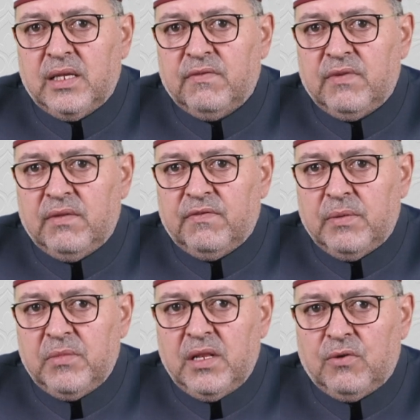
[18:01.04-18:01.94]
the
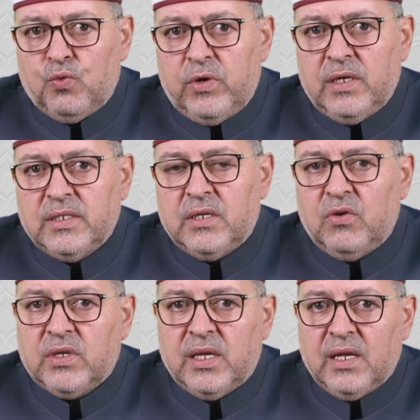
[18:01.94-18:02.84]
unfamiliar words,
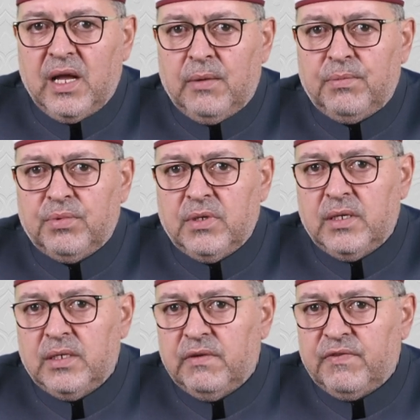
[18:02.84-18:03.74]
looking up
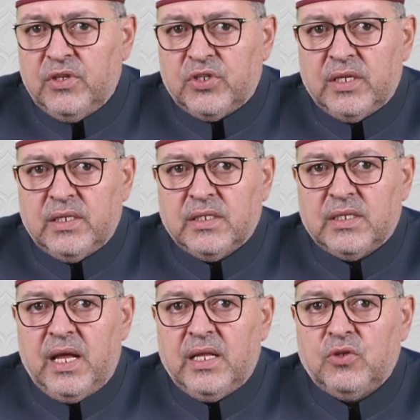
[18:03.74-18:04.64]
definitions,
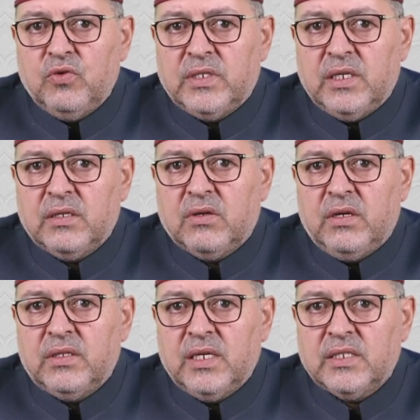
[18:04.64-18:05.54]
and using
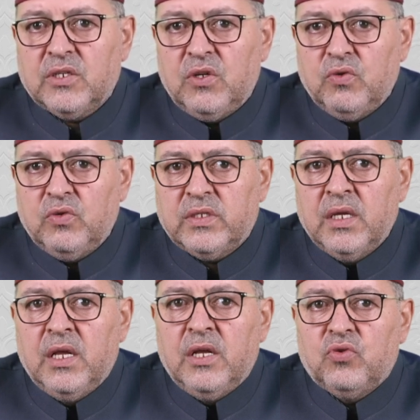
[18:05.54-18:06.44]
context clues
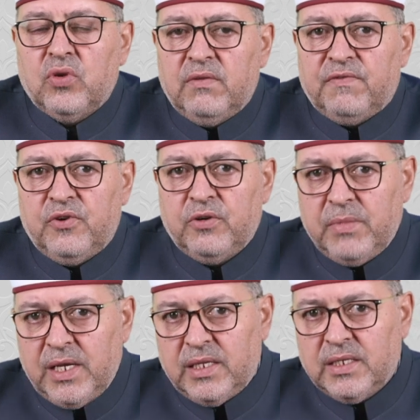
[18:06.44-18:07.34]
to infer
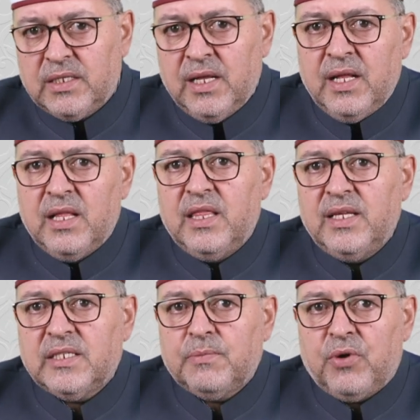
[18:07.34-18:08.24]
meanings.
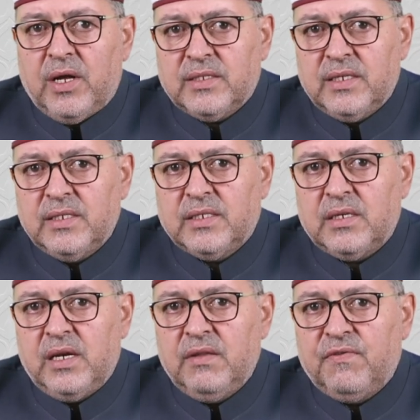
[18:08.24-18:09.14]
This process
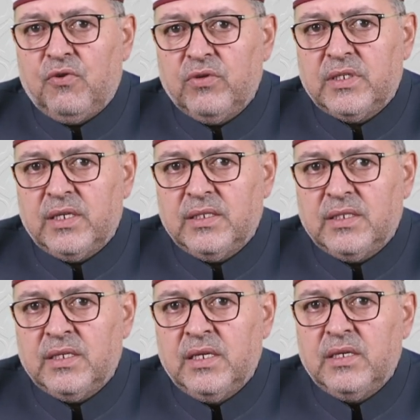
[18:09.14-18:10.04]
reinforces